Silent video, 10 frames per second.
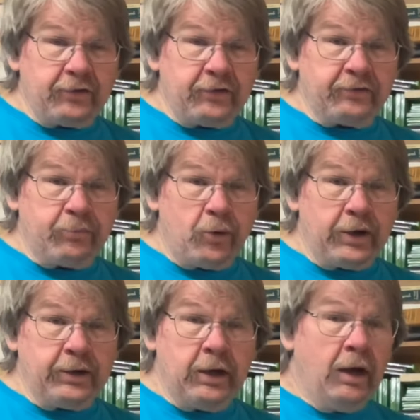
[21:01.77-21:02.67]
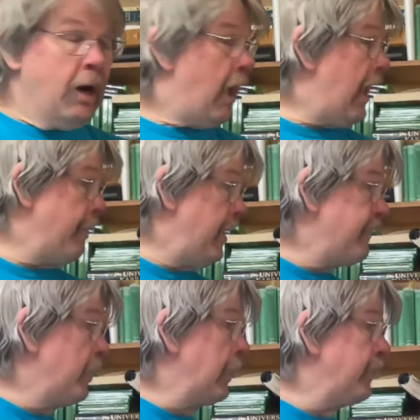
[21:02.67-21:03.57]
at this point. I'm
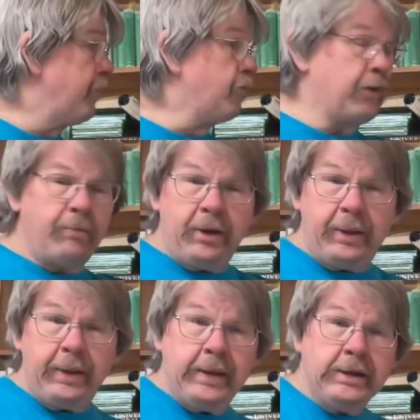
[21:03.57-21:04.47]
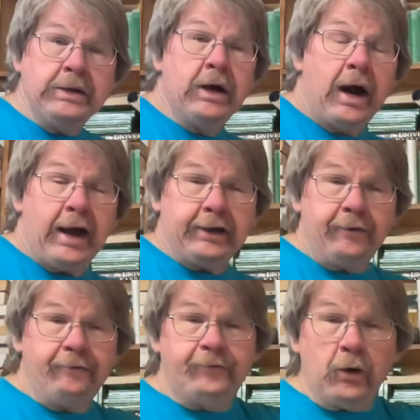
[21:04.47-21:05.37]
evenly distributed. I
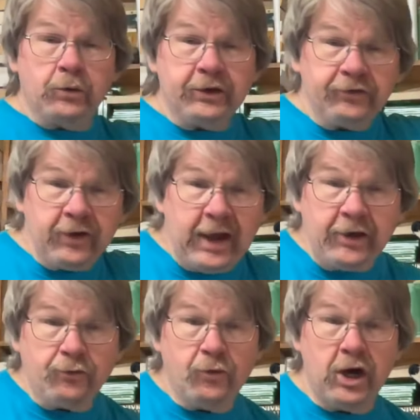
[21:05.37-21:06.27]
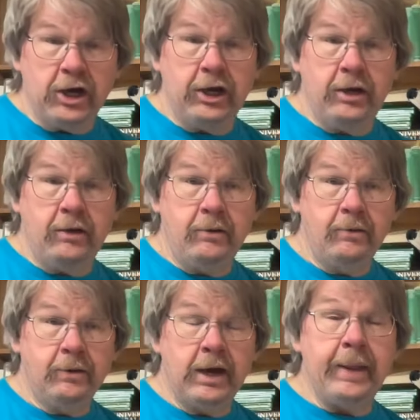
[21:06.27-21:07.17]
can focus and run
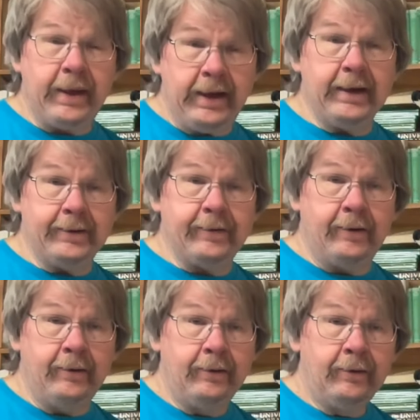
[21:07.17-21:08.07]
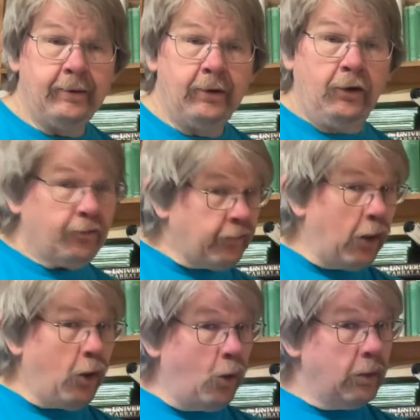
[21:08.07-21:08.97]
and hit.
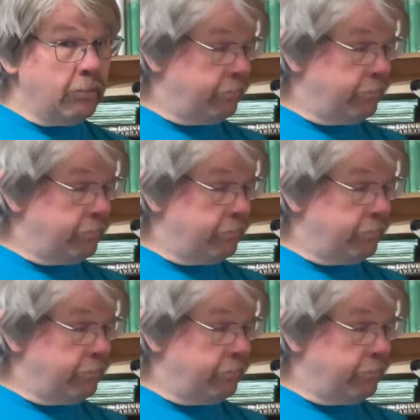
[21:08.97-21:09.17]
So